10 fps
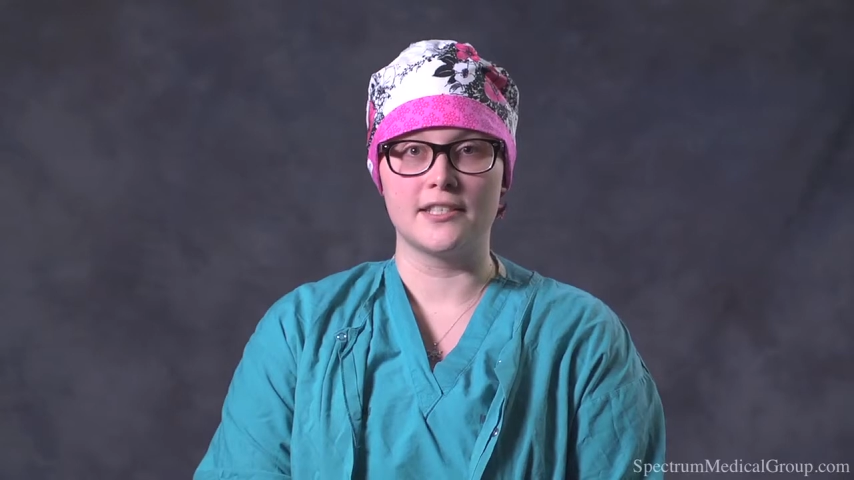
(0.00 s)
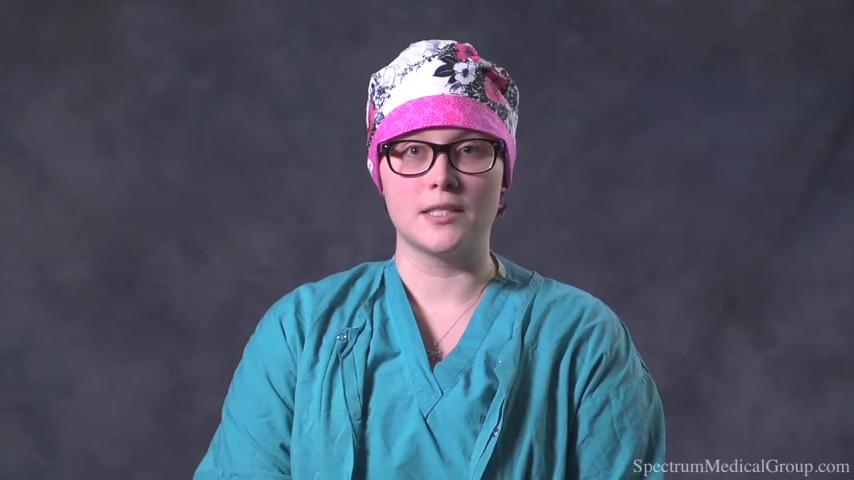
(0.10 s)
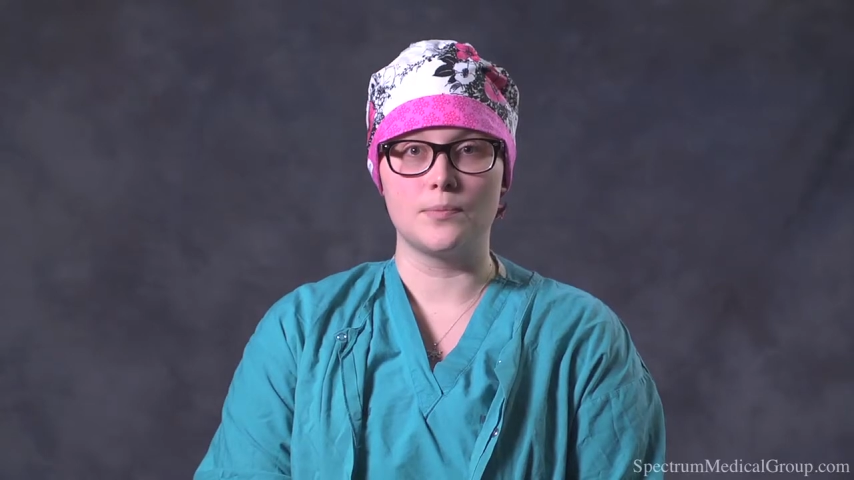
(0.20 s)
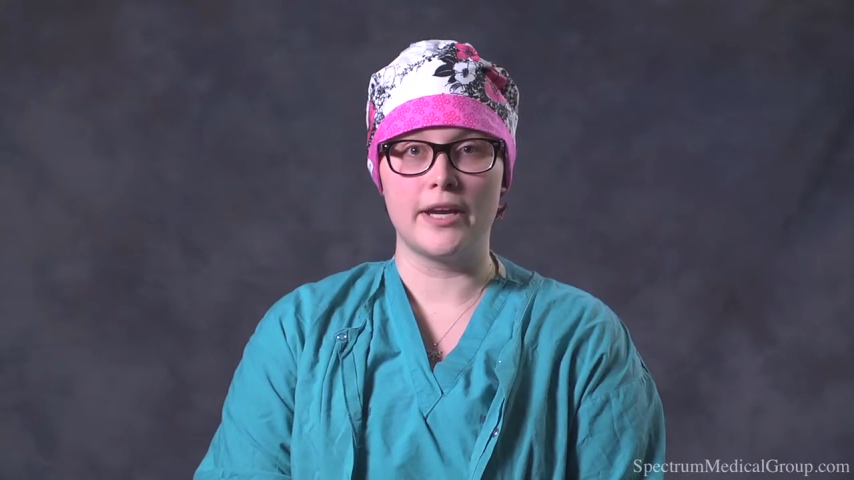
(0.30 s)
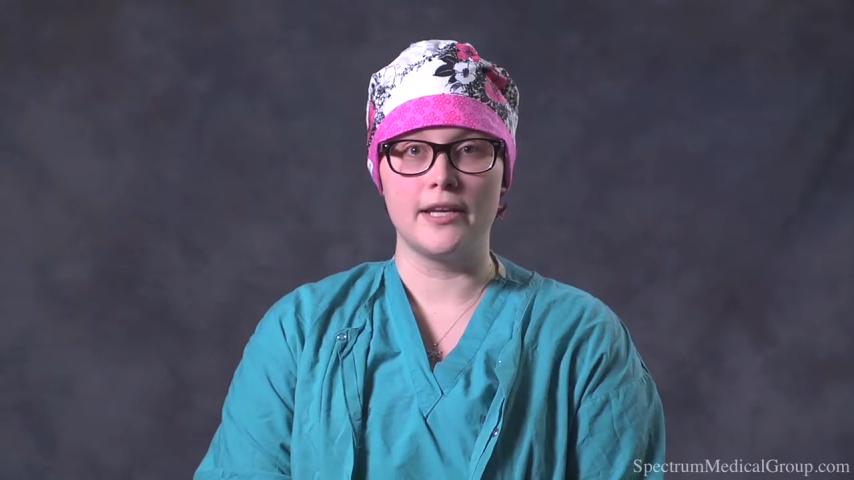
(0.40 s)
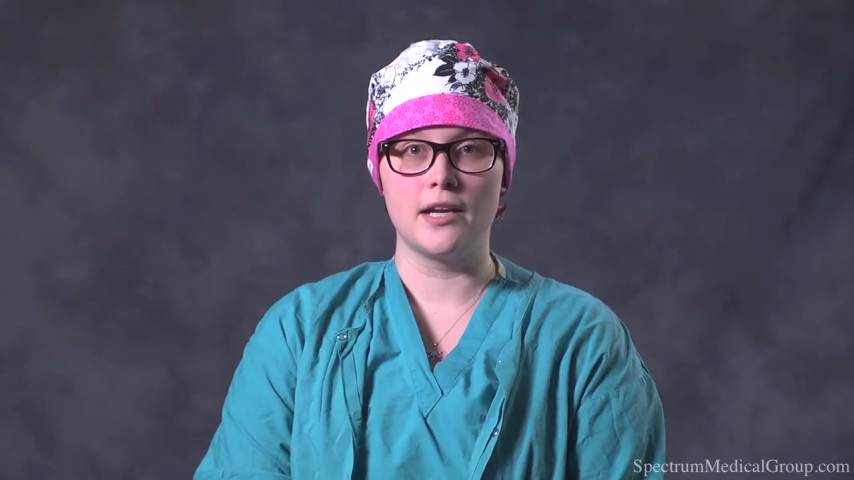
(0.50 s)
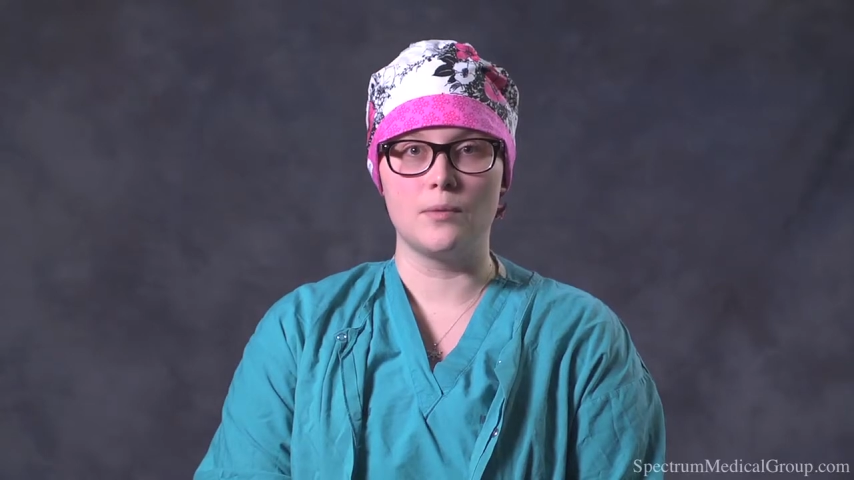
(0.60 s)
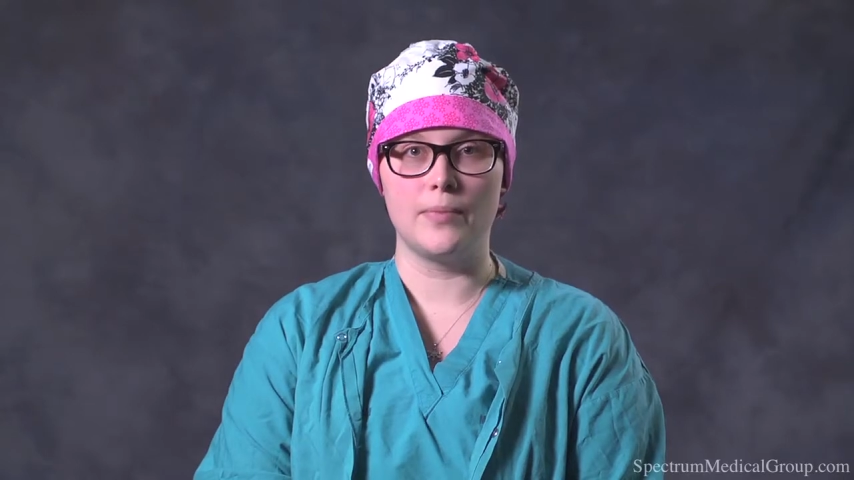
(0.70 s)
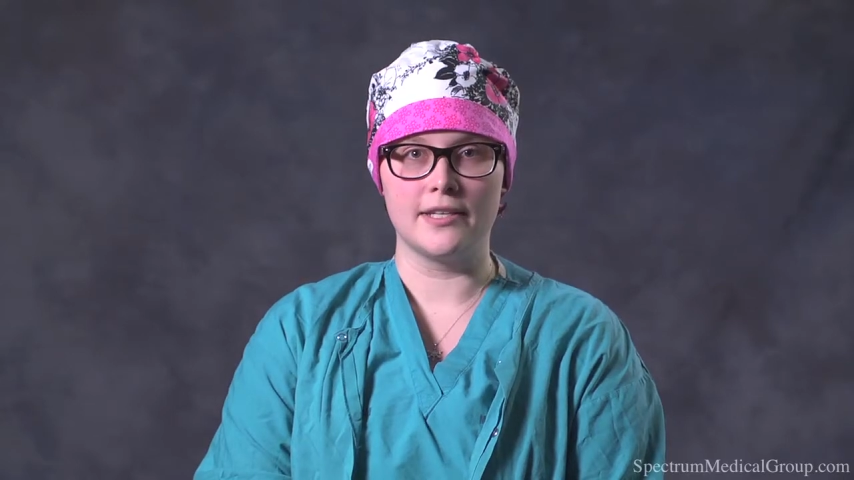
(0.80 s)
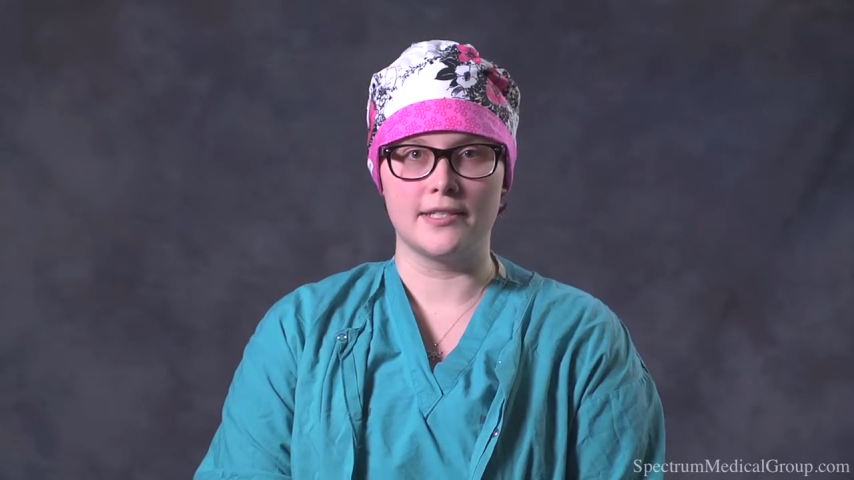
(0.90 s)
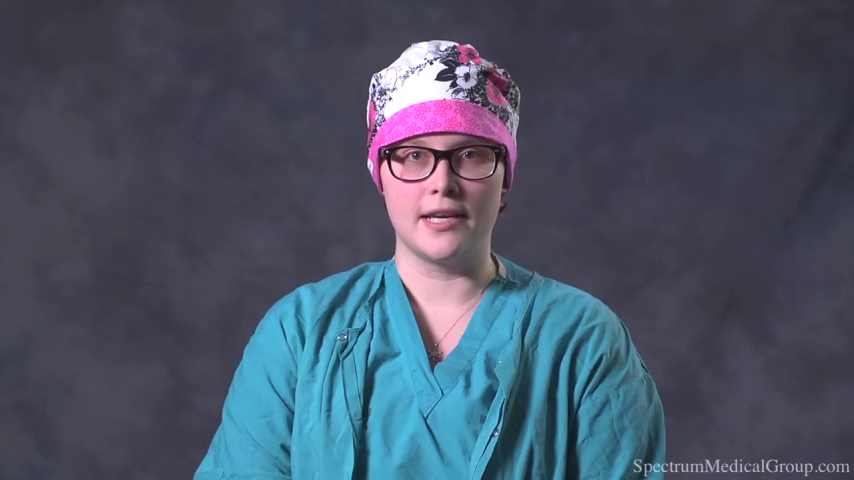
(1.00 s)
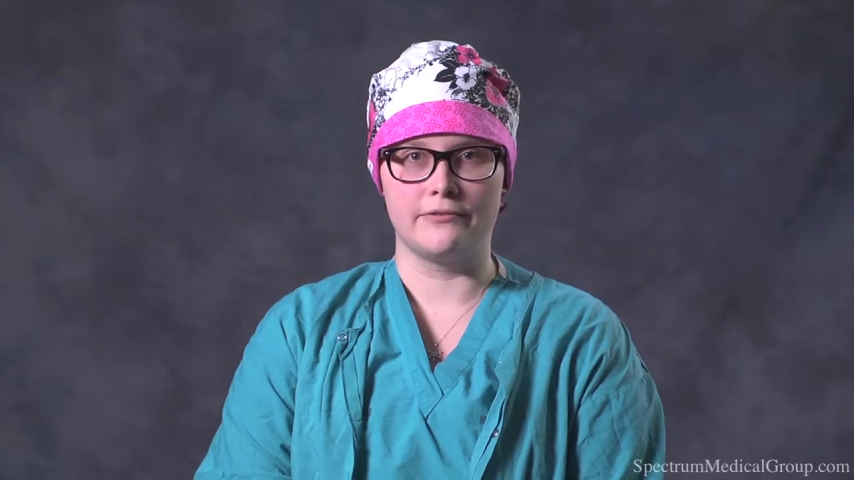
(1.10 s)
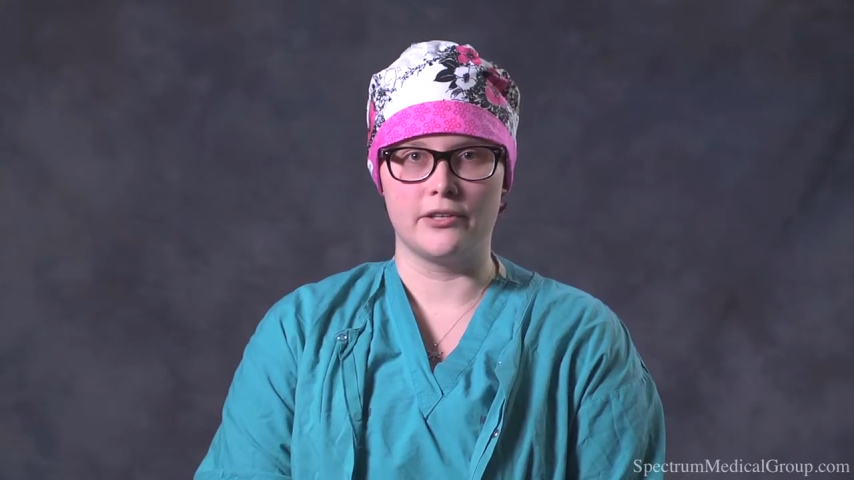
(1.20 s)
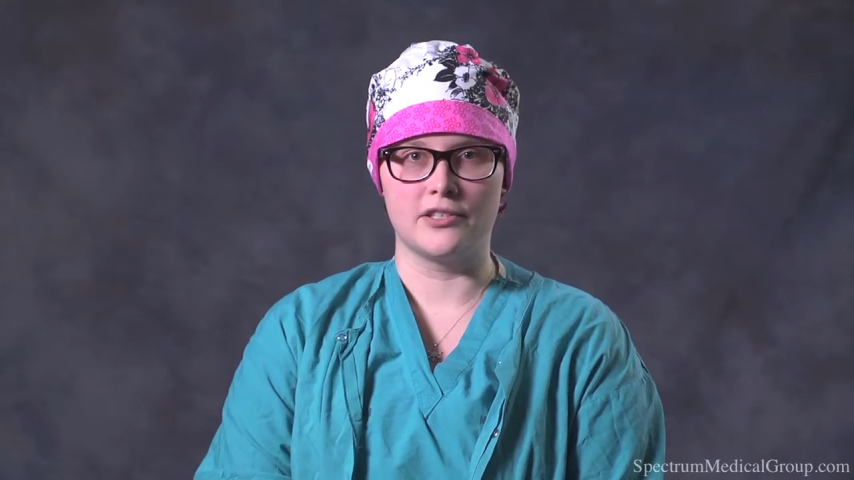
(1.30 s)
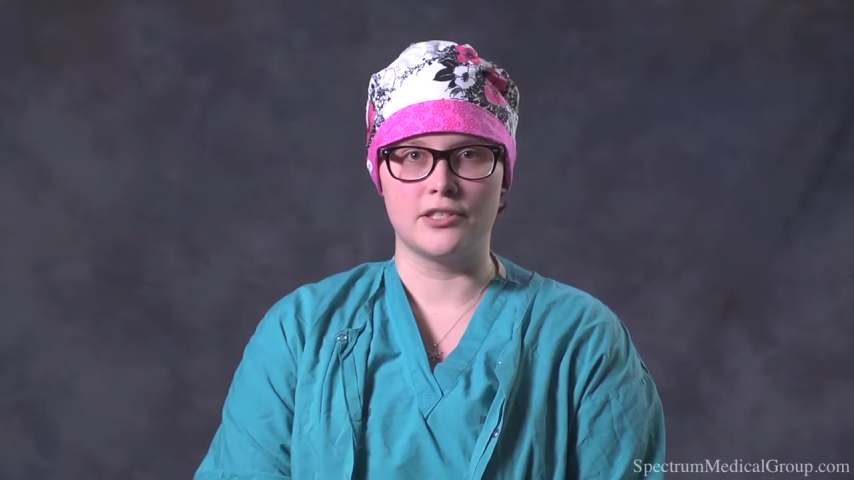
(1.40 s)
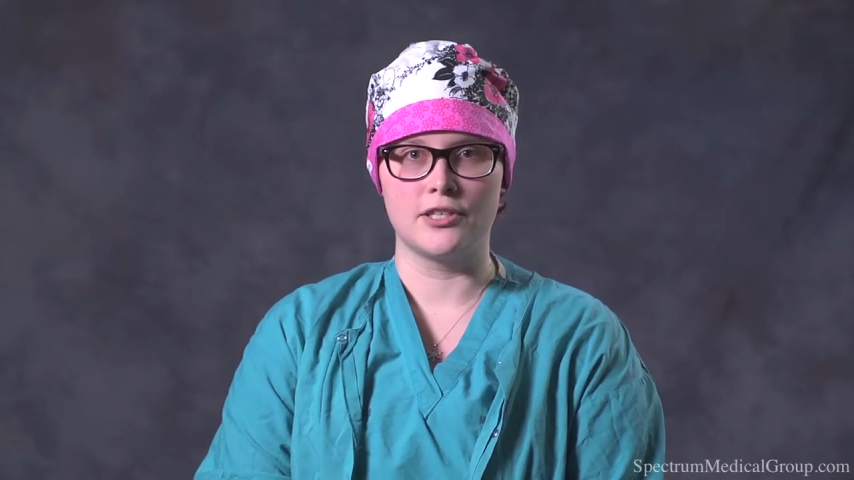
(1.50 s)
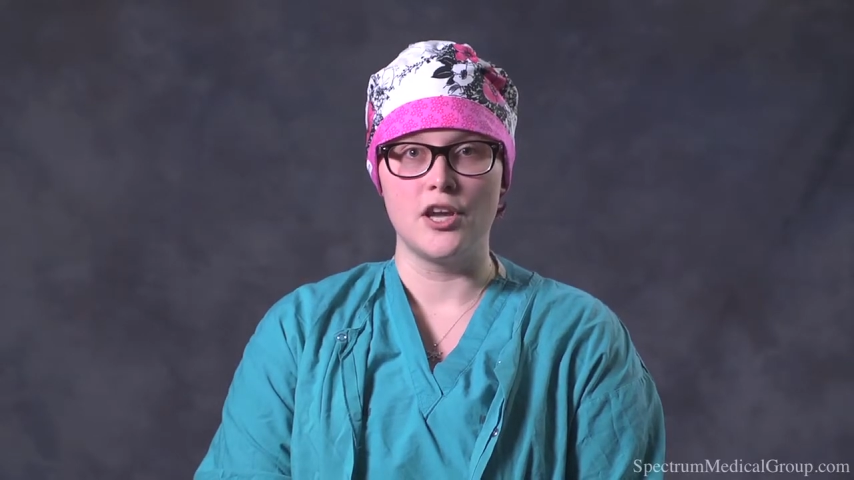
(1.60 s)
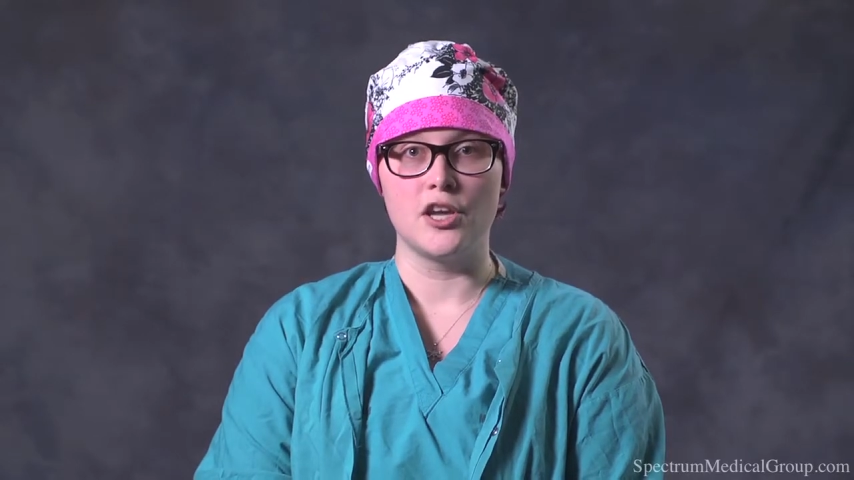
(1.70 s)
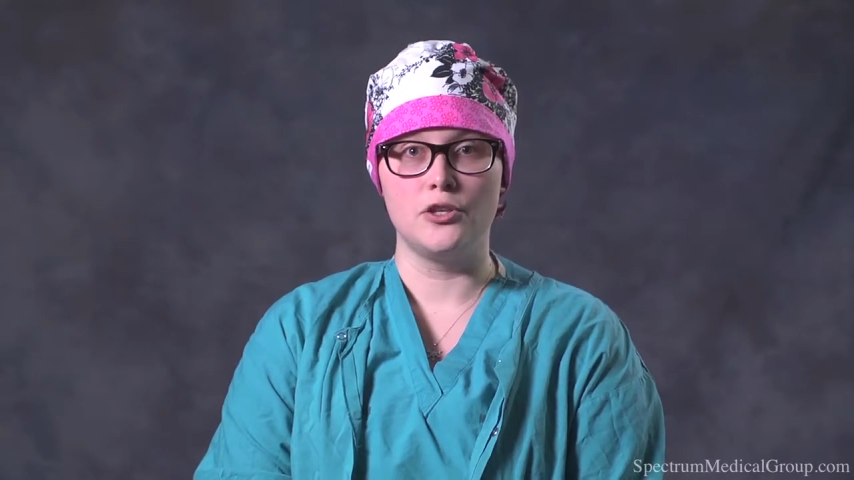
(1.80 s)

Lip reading: despite our best efforts,